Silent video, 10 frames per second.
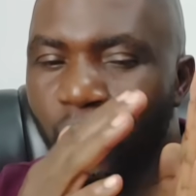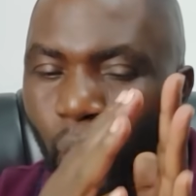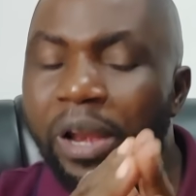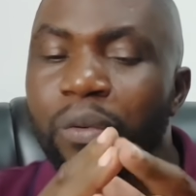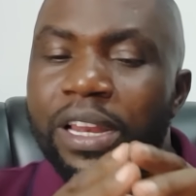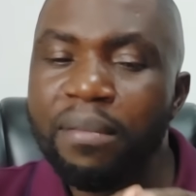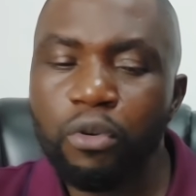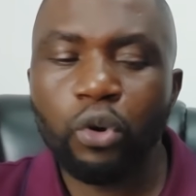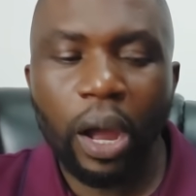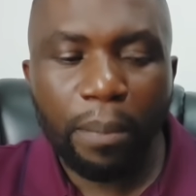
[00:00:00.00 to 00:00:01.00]
when William
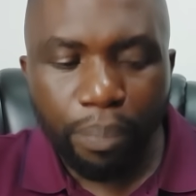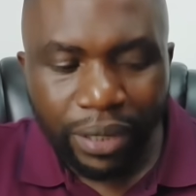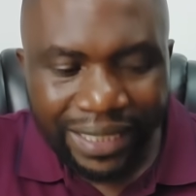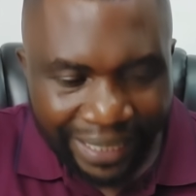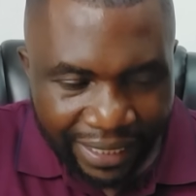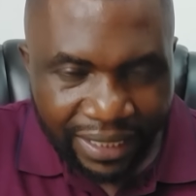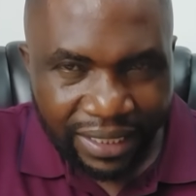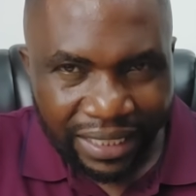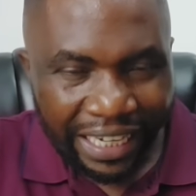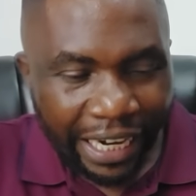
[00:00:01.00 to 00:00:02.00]
Ruto appointed
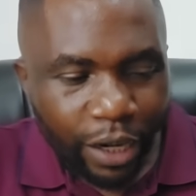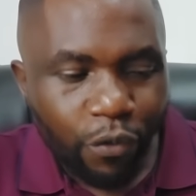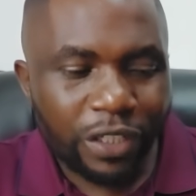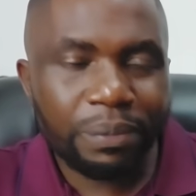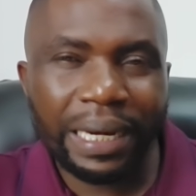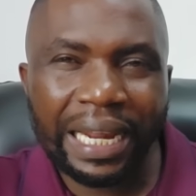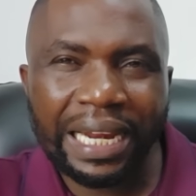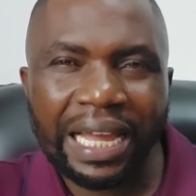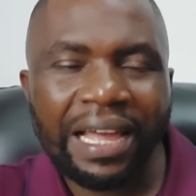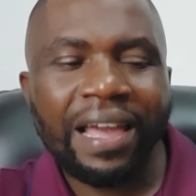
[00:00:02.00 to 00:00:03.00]
Cleophas
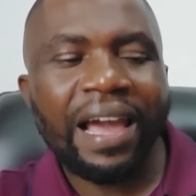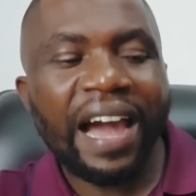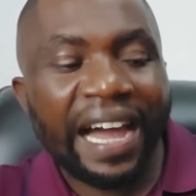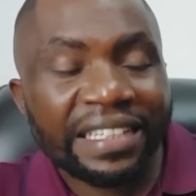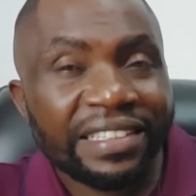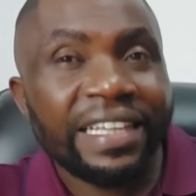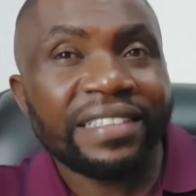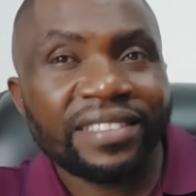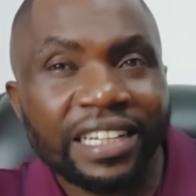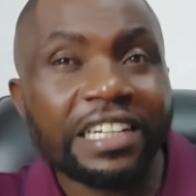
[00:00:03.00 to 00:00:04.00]
Malala as the
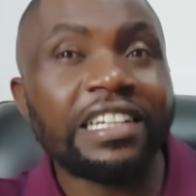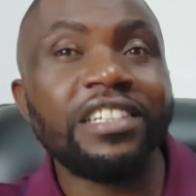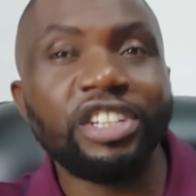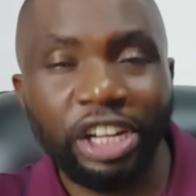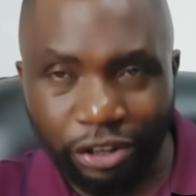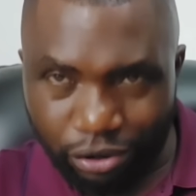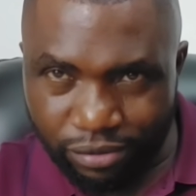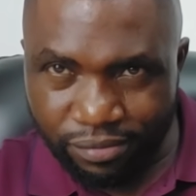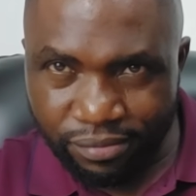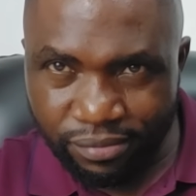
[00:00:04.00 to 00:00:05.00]
Secretary
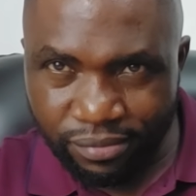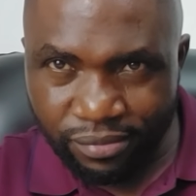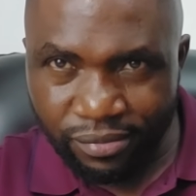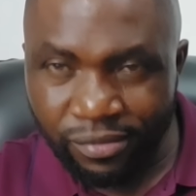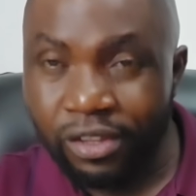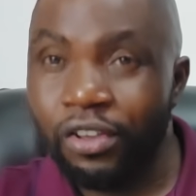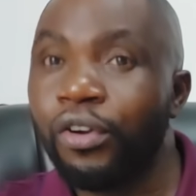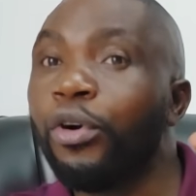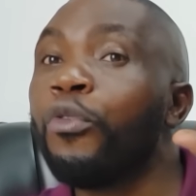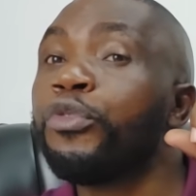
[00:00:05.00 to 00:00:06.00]
General
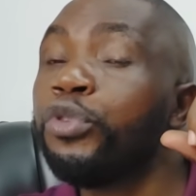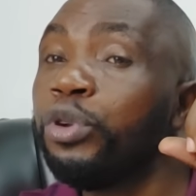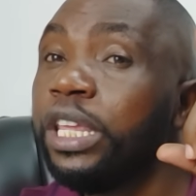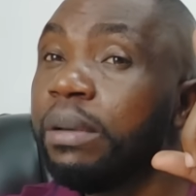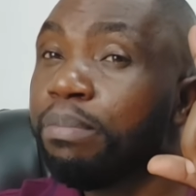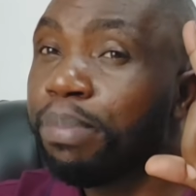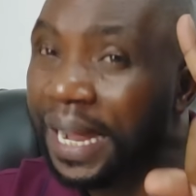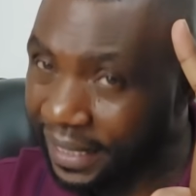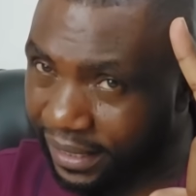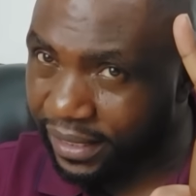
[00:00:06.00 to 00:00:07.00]
of UDA
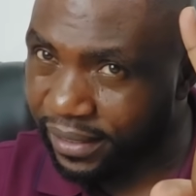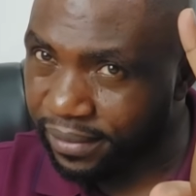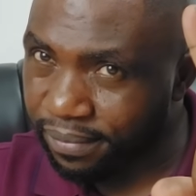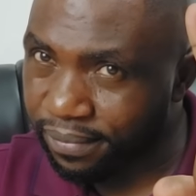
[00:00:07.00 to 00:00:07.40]
party,